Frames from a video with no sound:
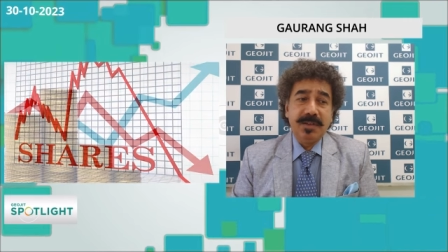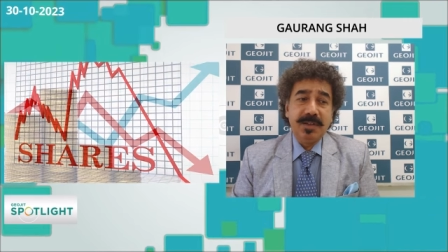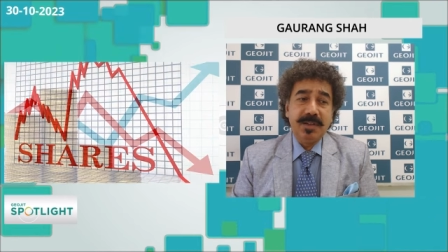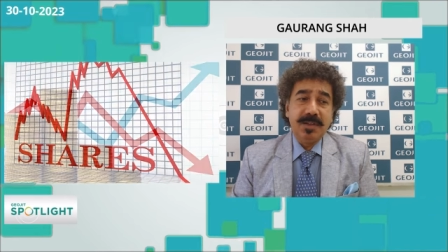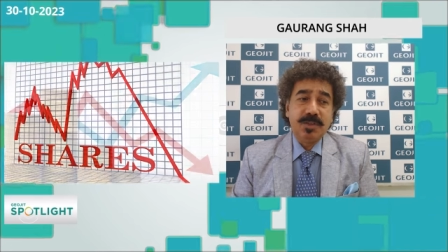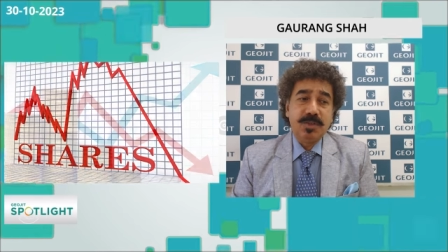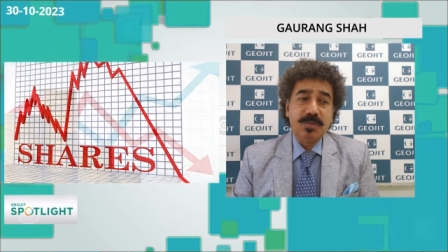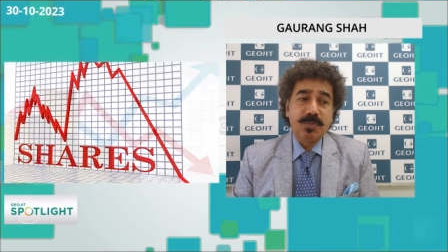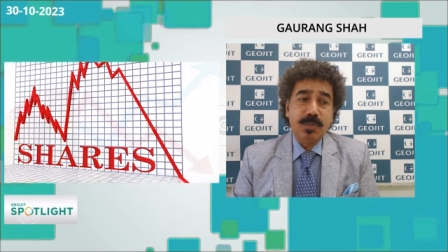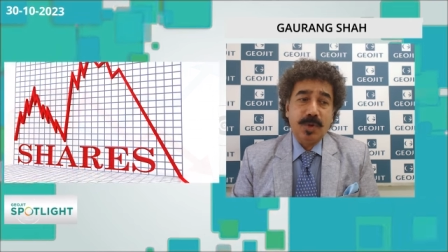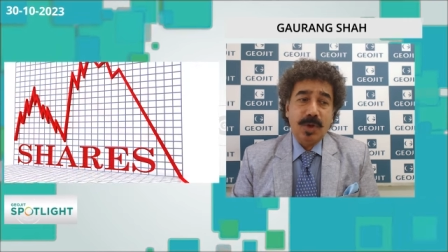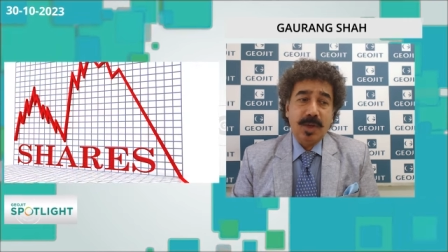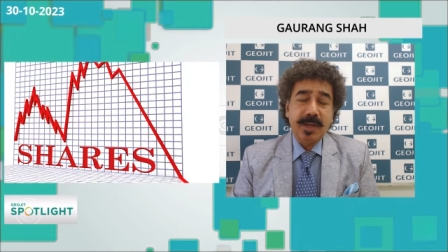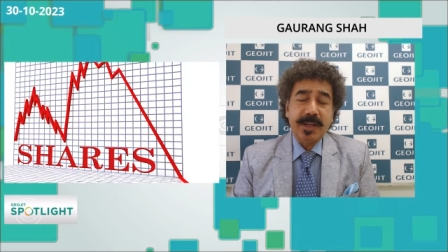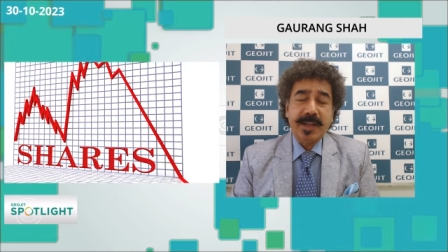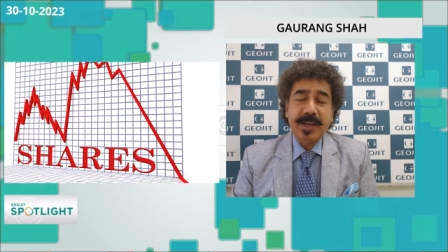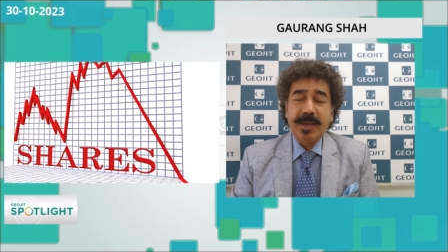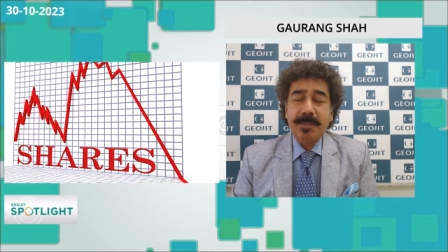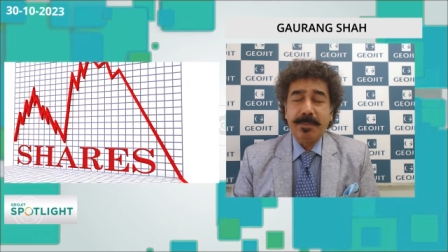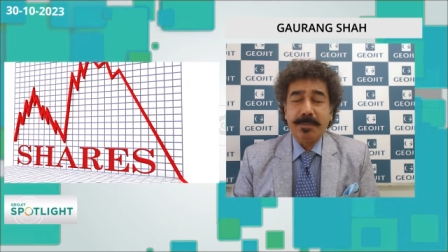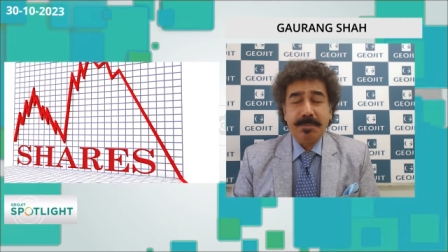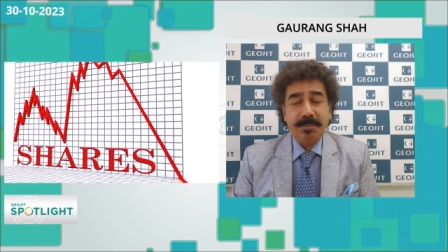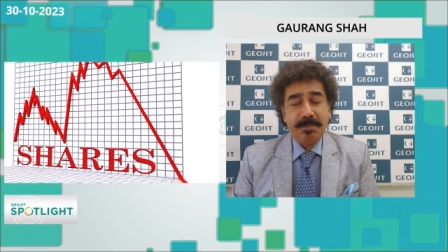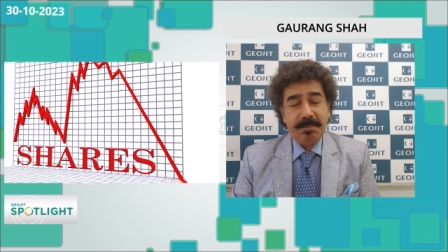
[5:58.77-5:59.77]
Small
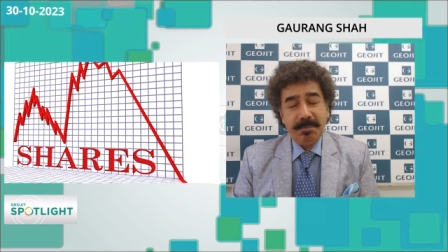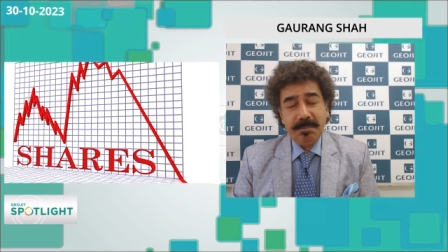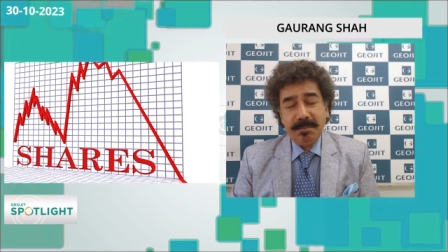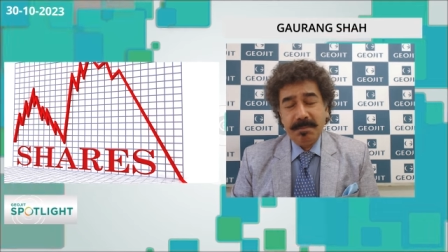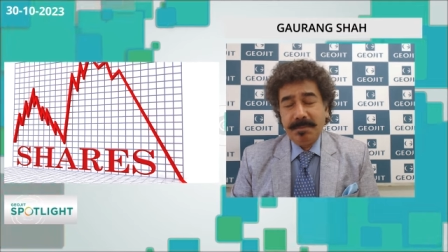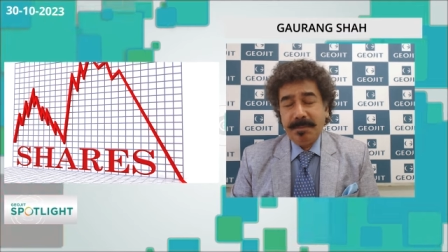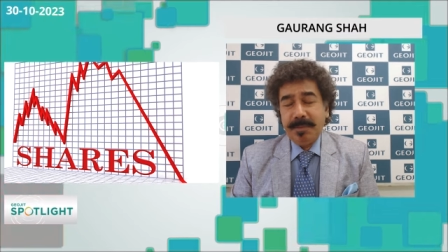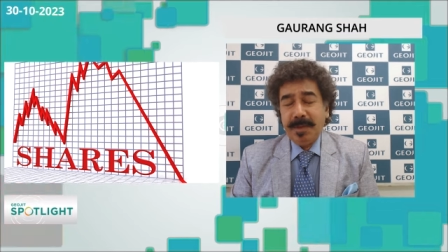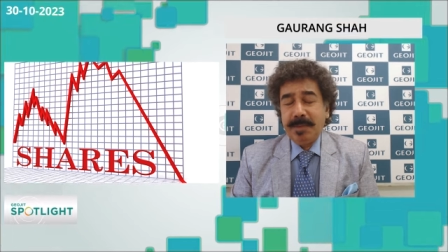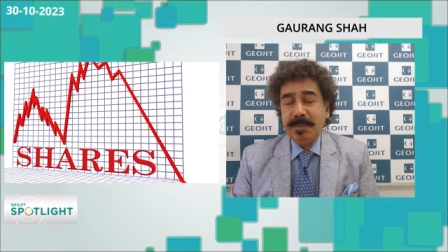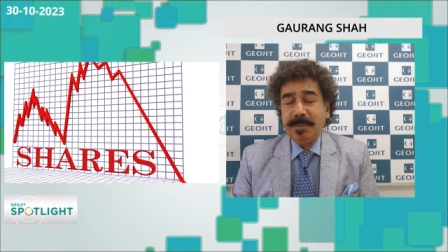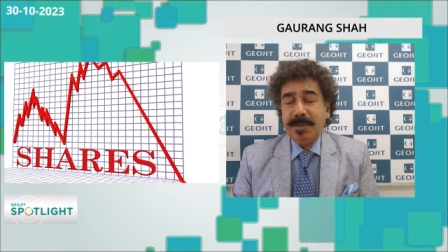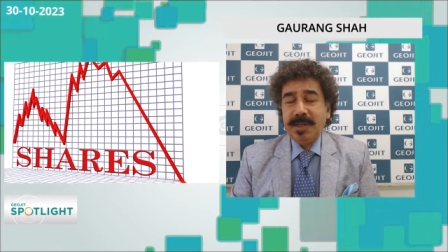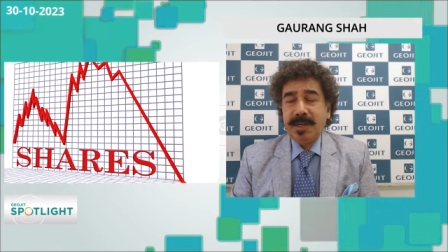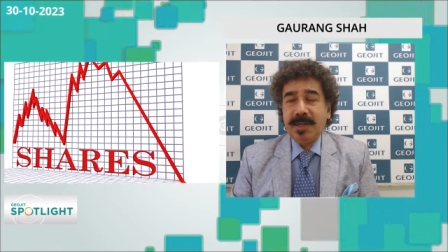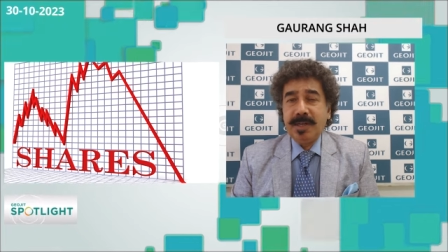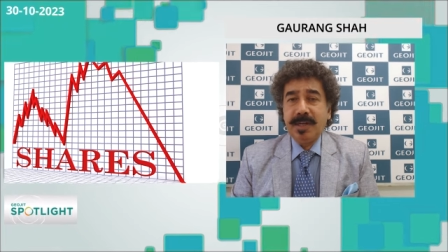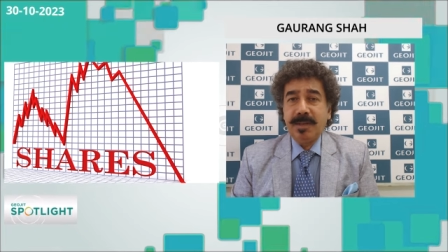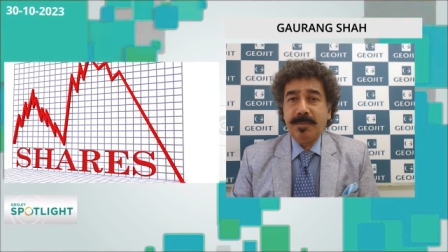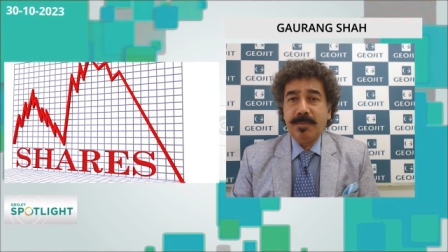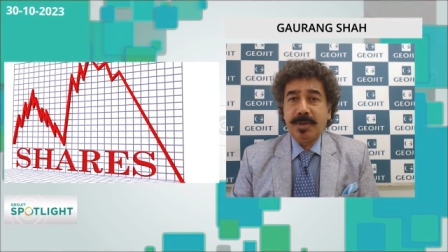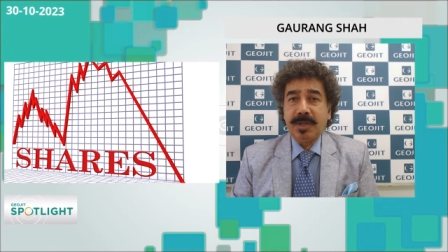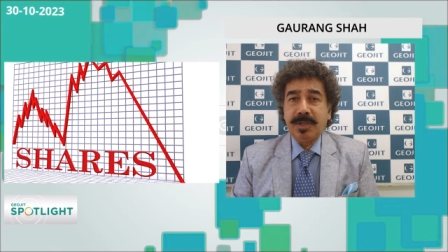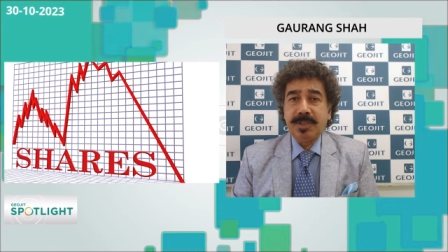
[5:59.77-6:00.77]
cap may be
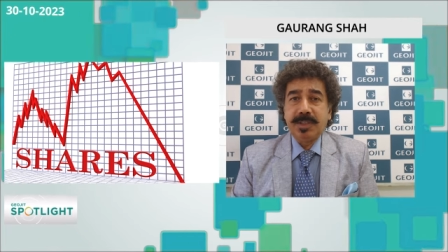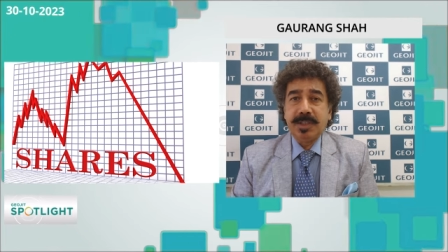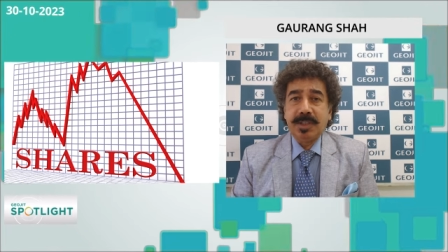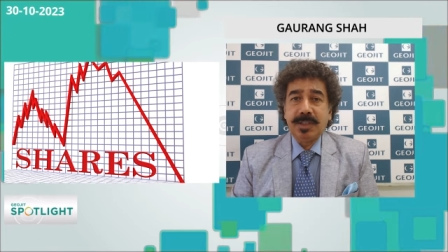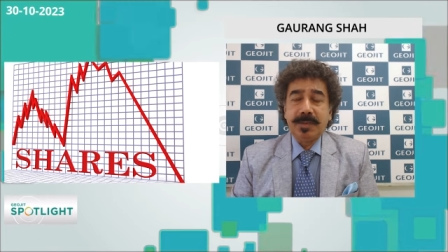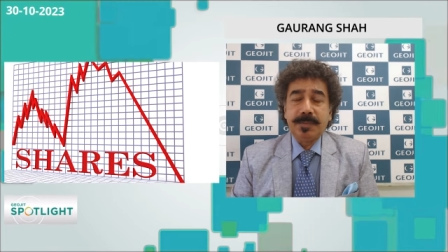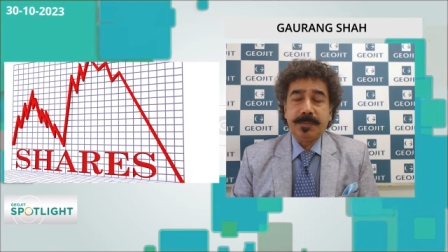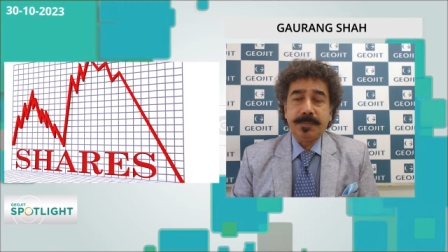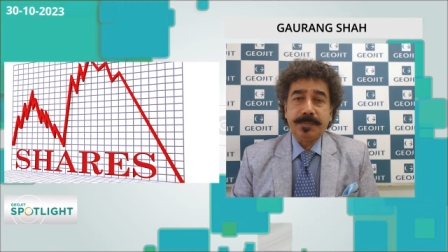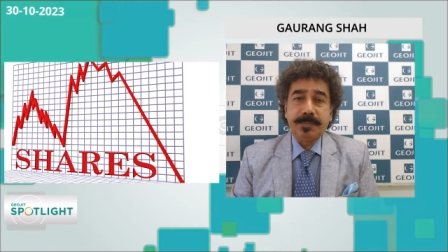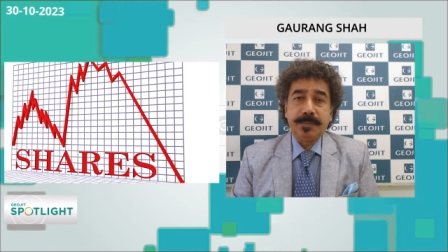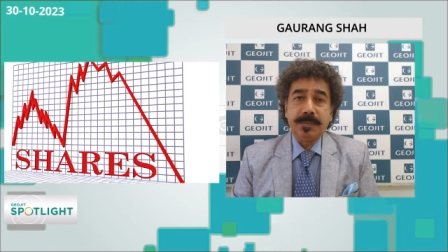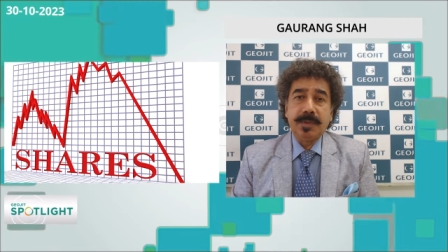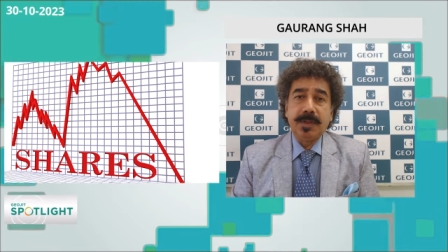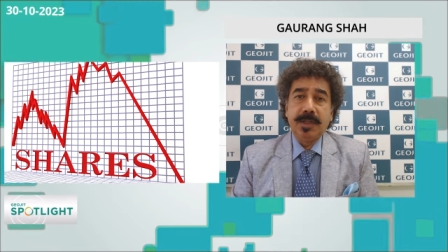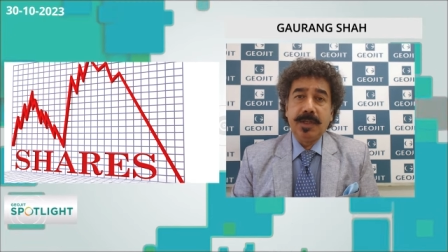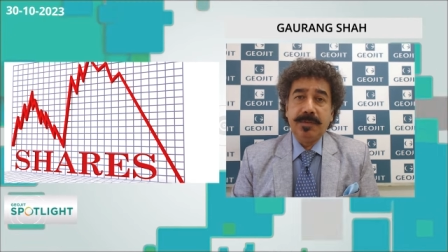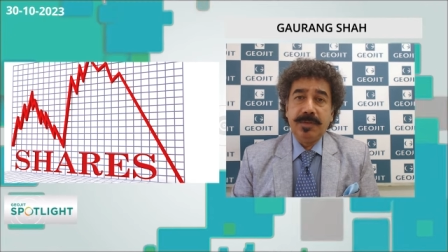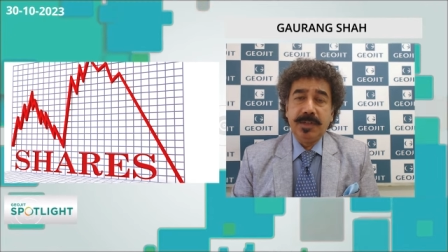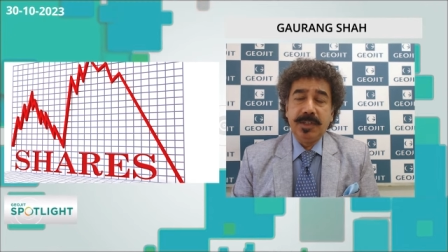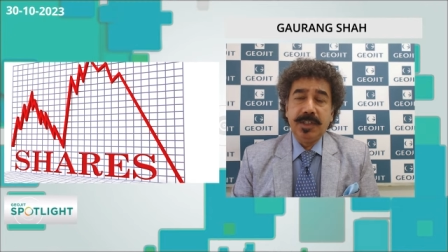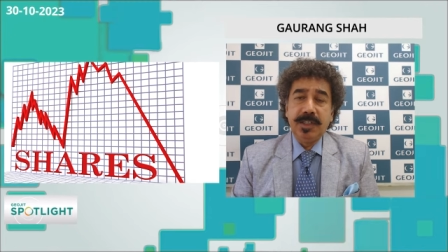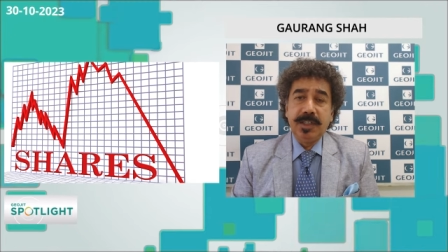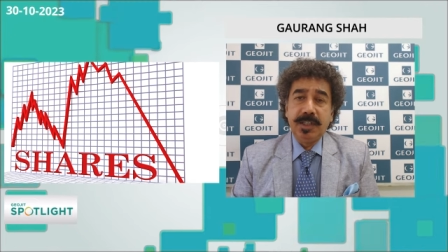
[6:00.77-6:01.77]
under pressure
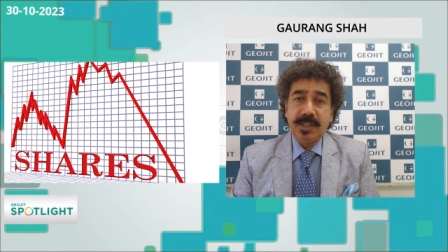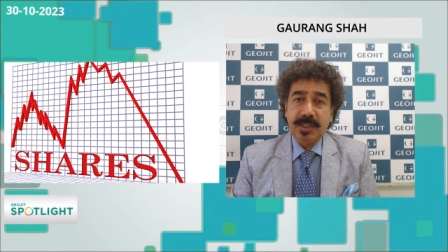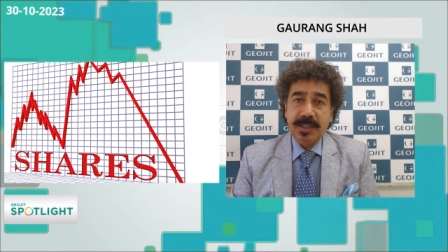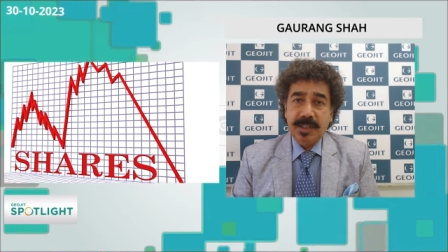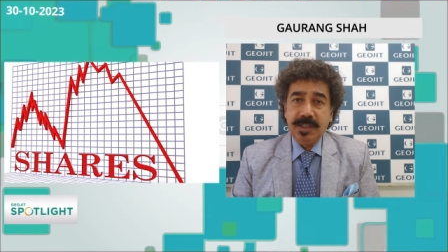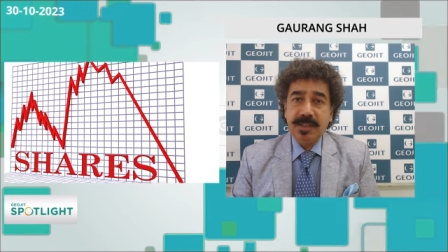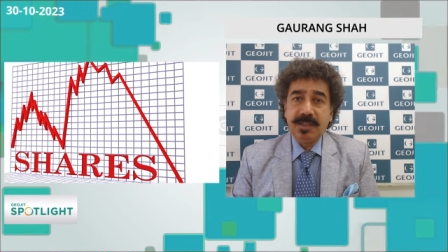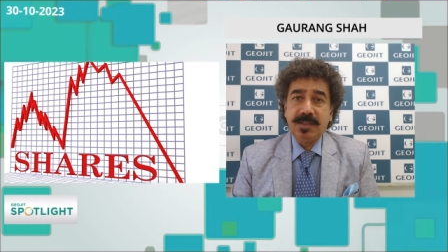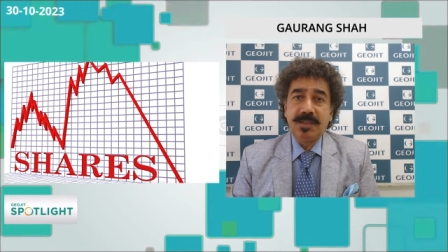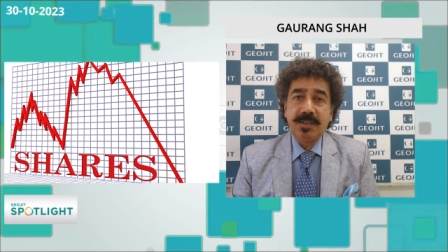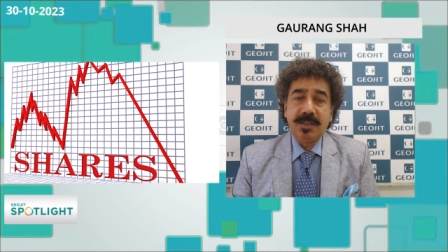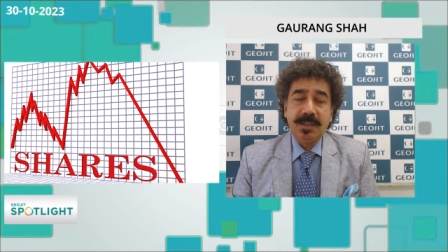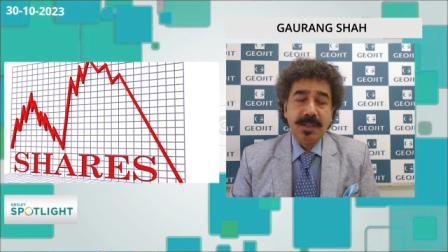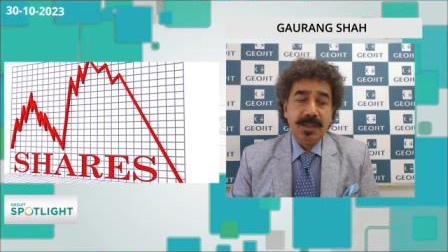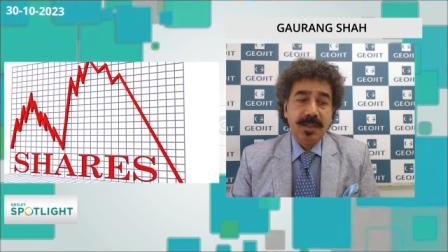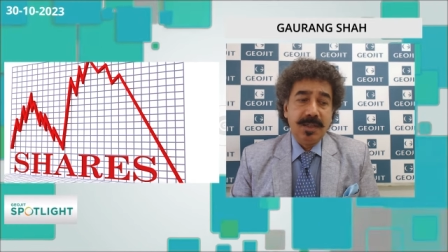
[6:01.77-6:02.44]
given the earnings